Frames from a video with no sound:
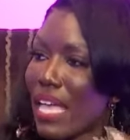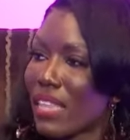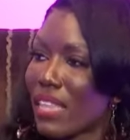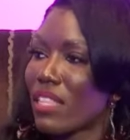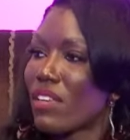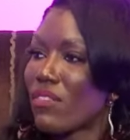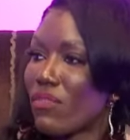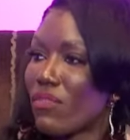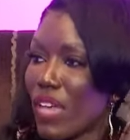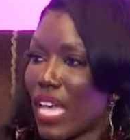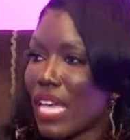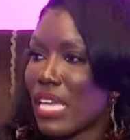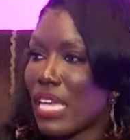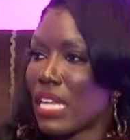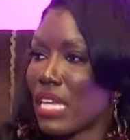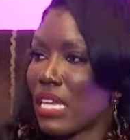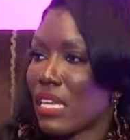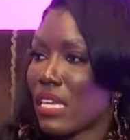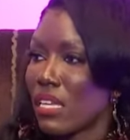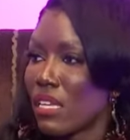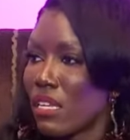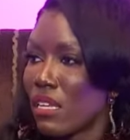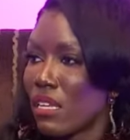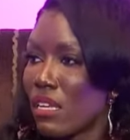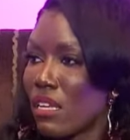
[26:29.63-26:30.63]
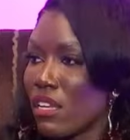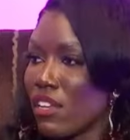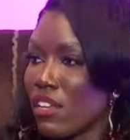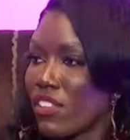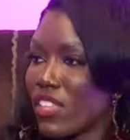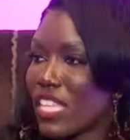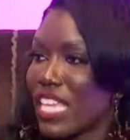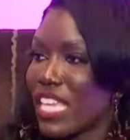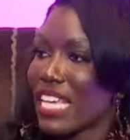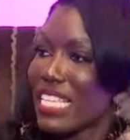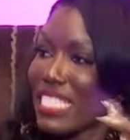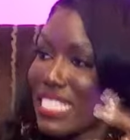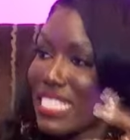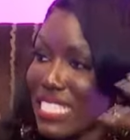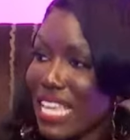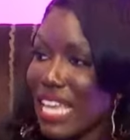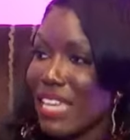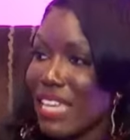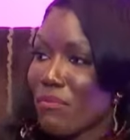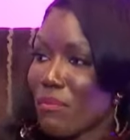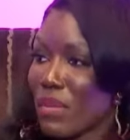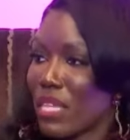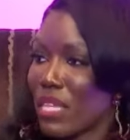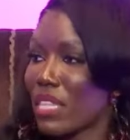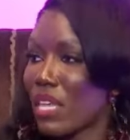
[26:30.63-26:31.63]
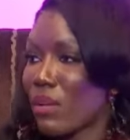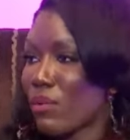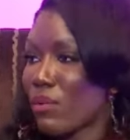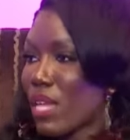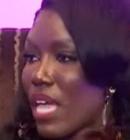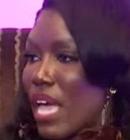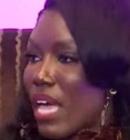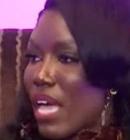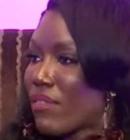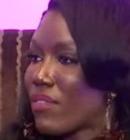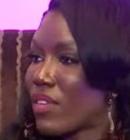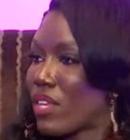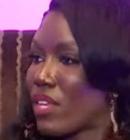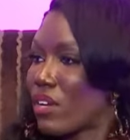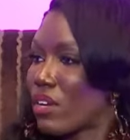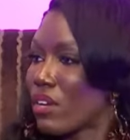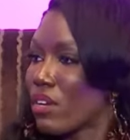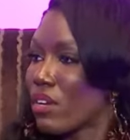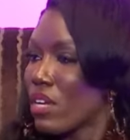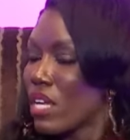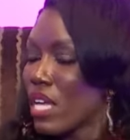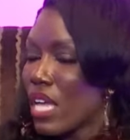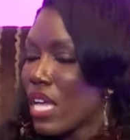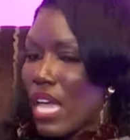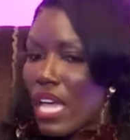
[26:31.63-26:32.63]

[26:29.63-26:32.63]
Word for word: elevating the excitement that we have here.